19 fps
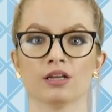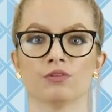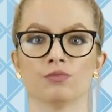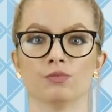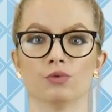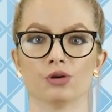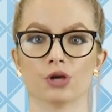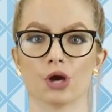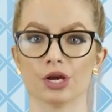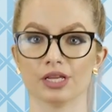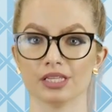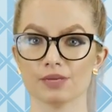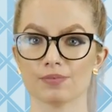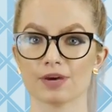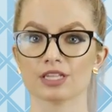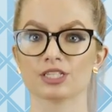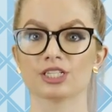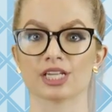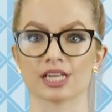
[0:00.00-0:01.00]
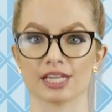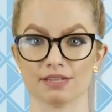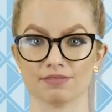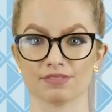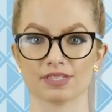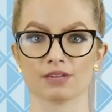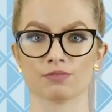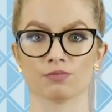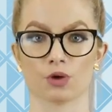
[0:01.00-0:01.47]
worn only by
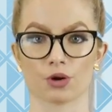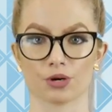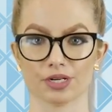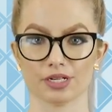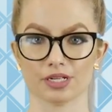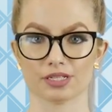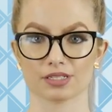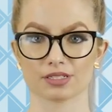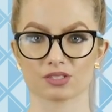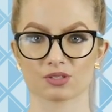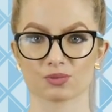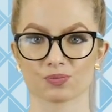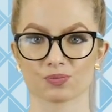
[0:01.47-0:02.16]
chiefs and warriors.